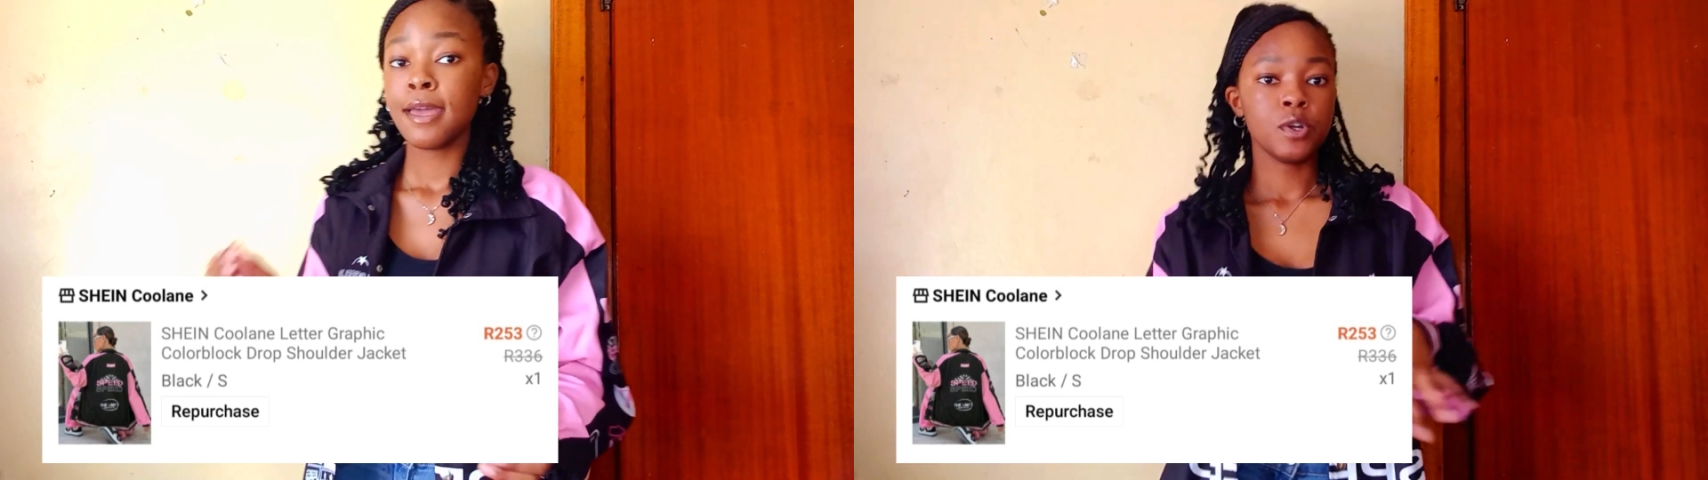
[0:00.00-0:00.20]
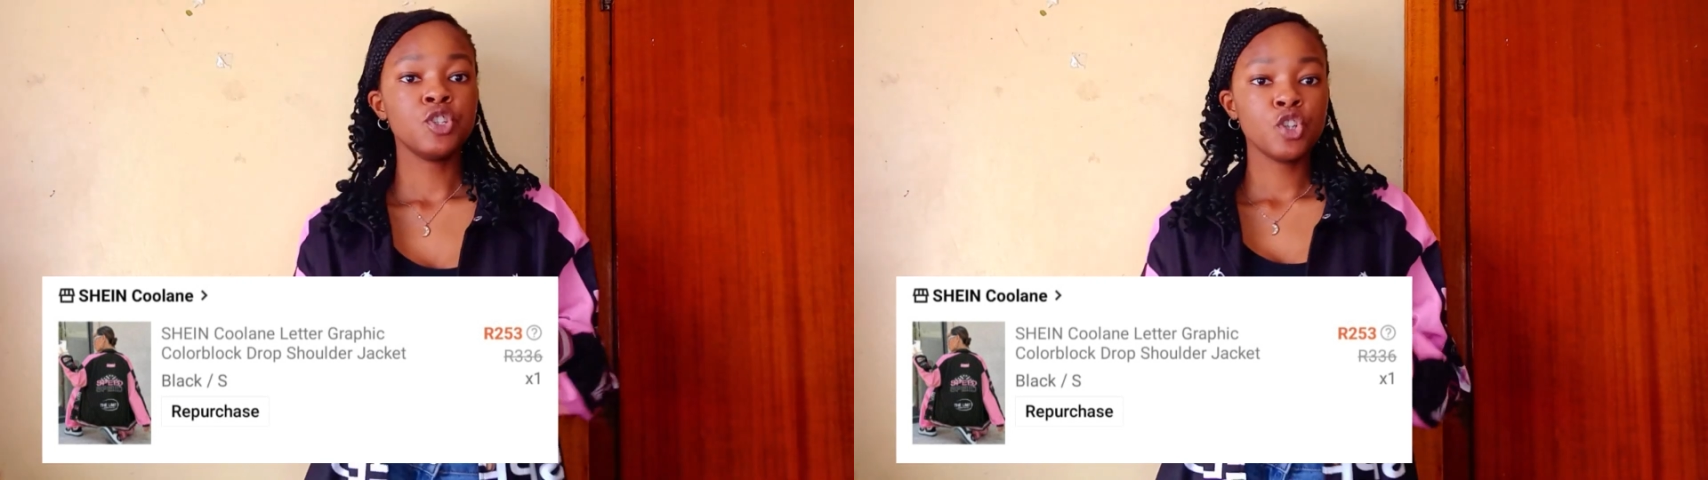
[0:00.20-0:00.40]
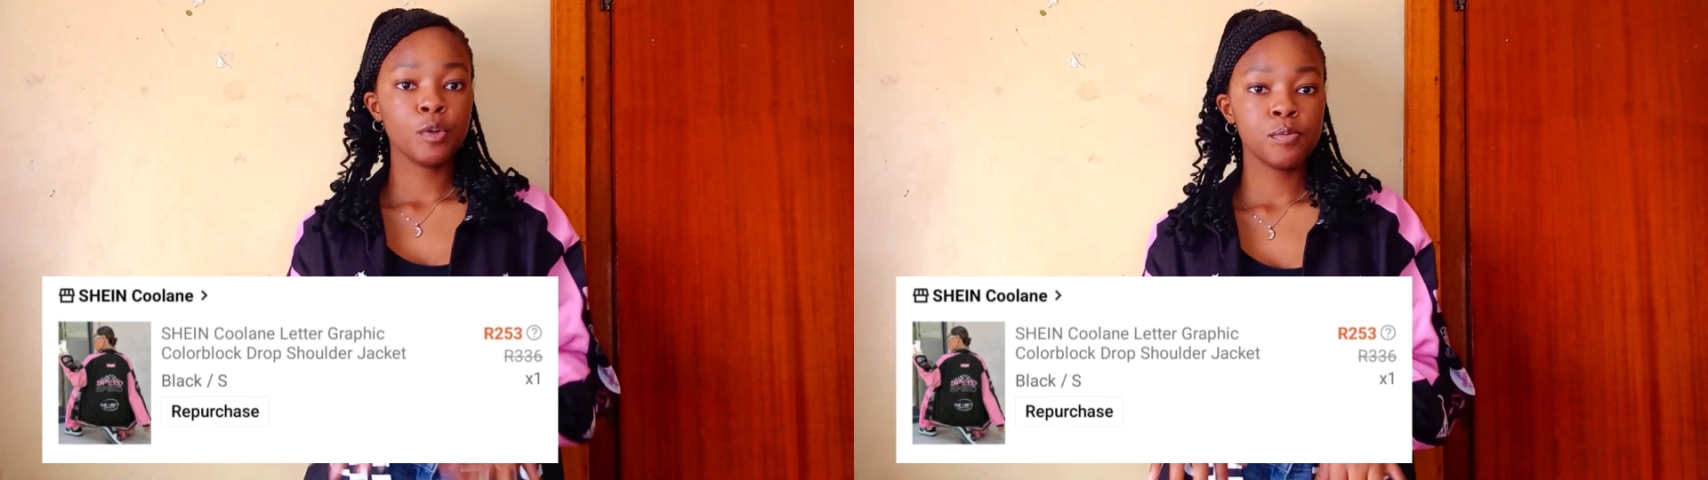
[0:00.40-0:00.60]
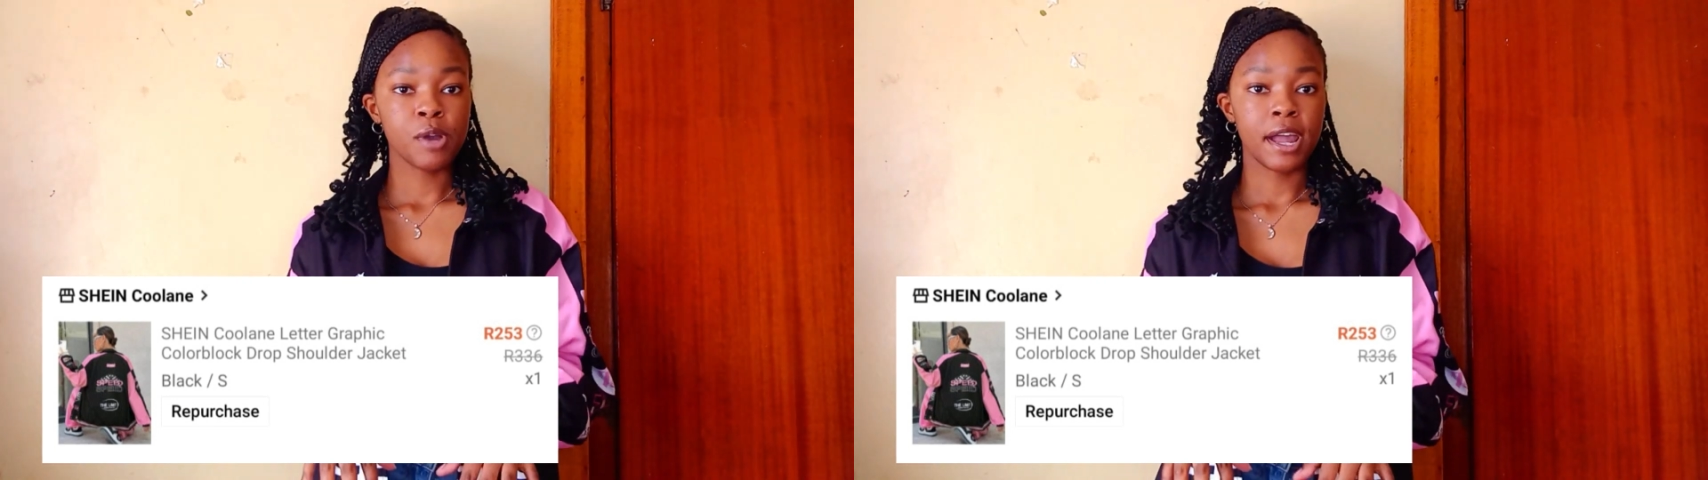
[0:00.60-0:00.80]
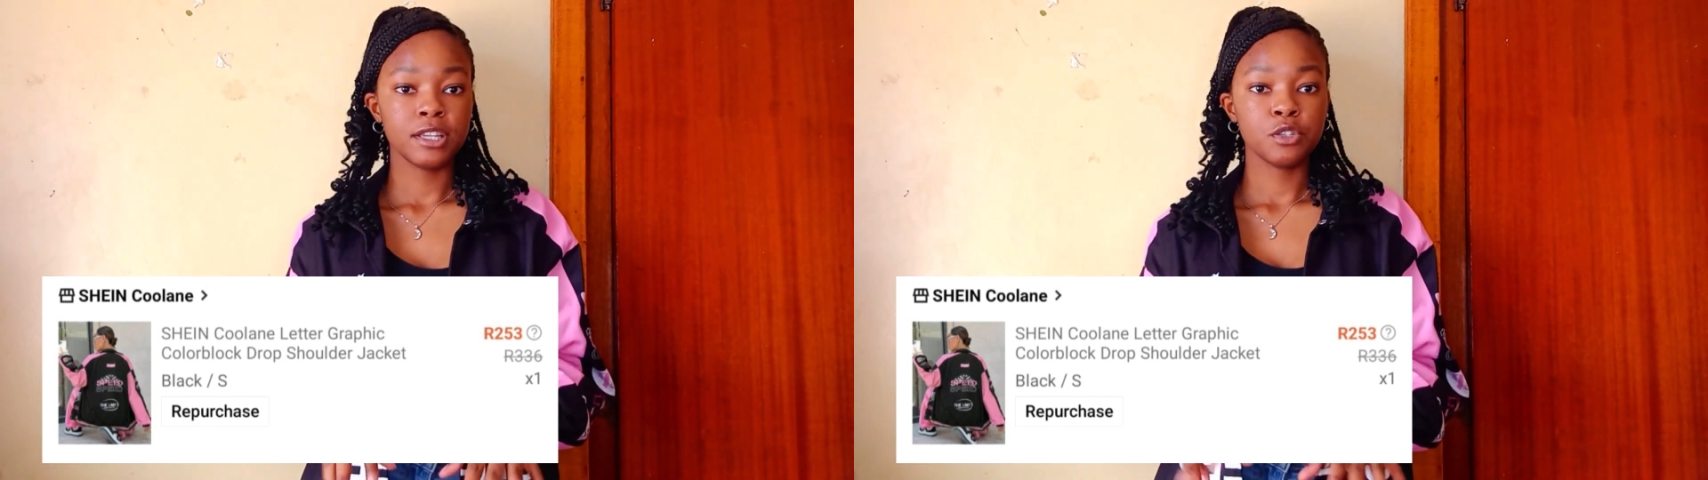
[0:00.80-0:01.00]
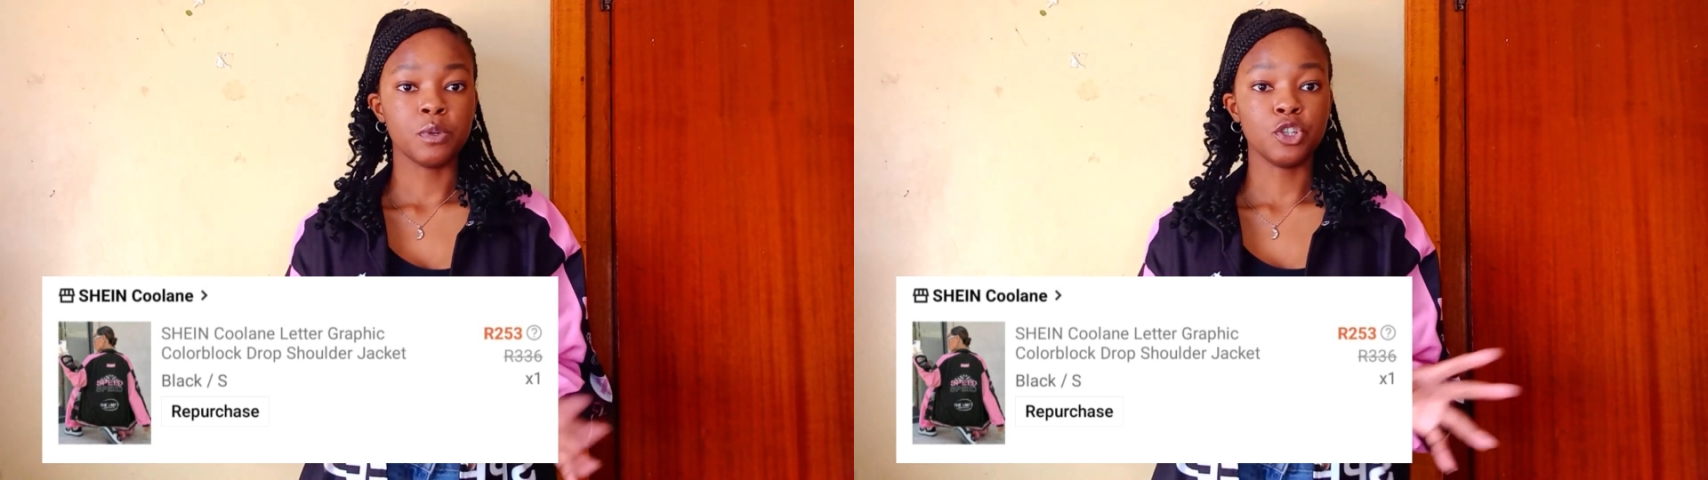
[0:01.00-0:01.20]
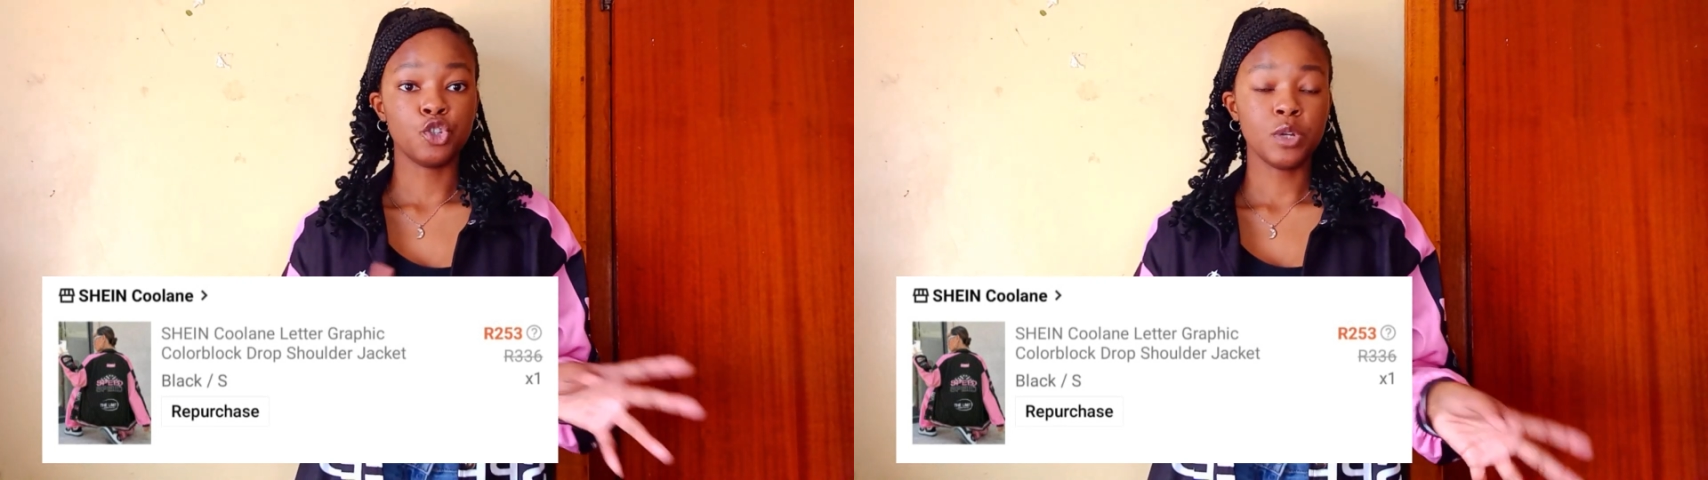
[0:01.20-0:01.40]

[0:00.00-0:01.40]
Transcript: Original price was